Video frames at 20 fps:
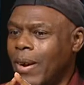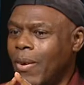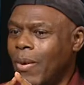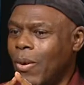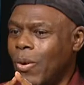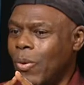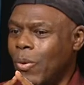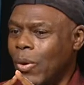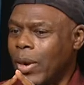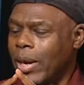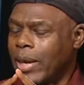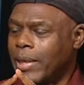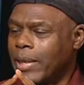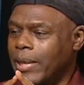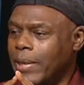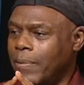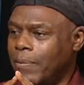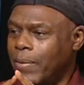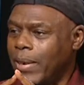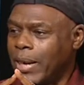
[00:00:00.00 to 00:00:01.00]
look at
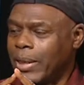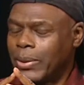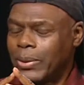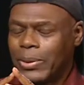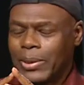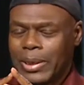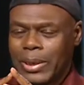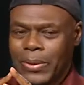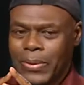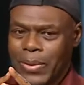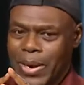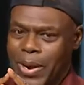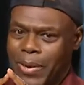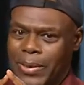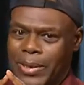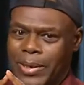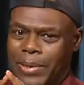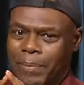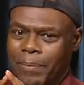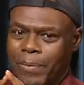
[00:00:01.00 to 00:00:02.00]
the facts on the
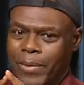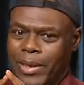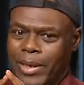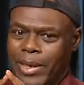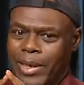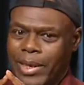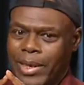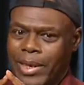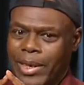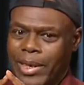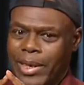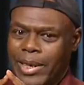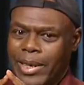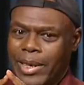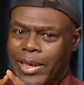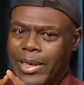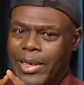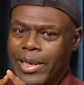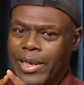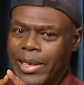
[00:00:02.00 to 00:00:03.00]
ground.
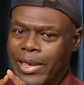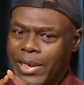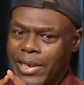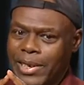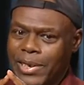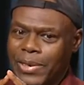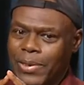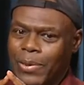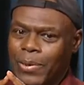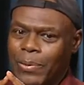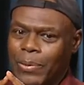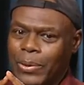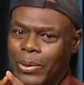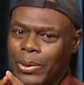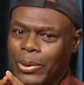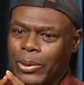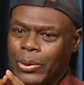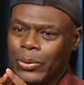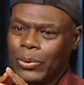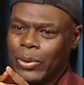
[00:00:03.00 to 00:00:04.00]
In each of
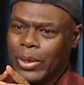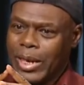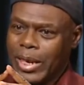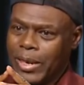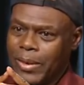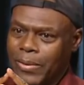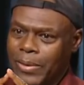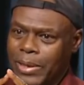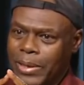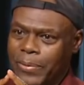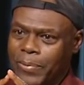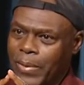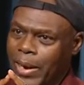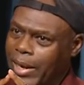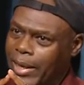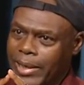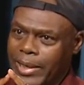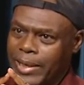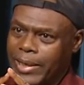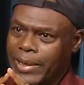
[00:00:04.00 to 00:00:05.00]
those two countries,
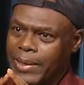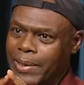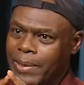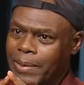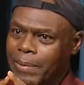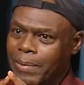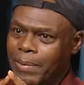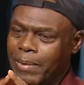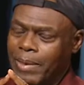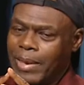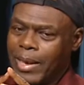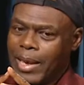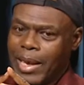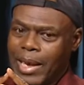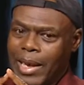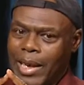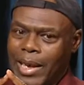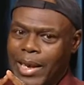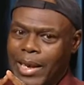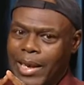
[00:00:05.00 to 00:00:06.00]
frankly,
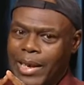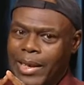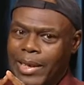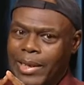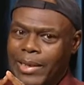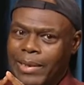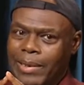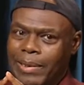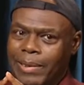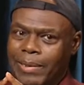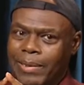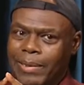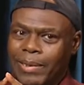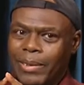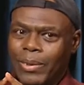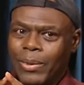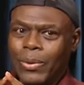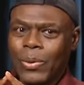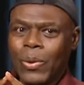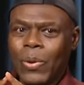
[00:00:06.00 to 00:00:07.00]

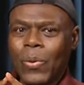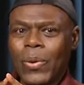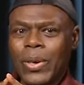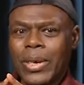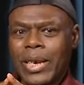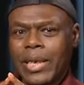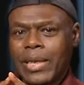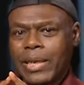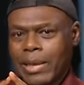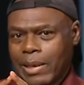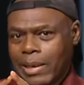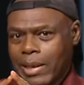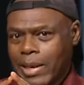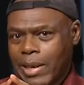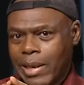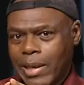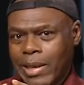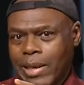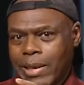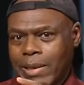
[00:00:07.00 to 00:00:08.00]
no one, I think,
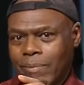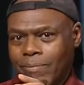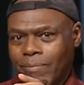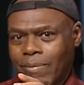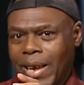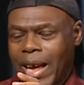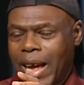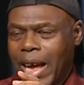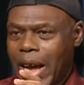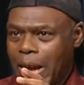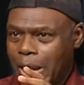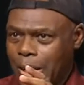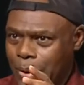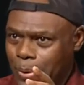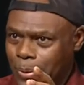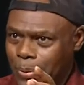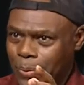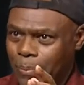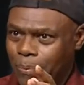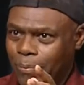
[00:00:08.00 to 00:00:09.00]
can argue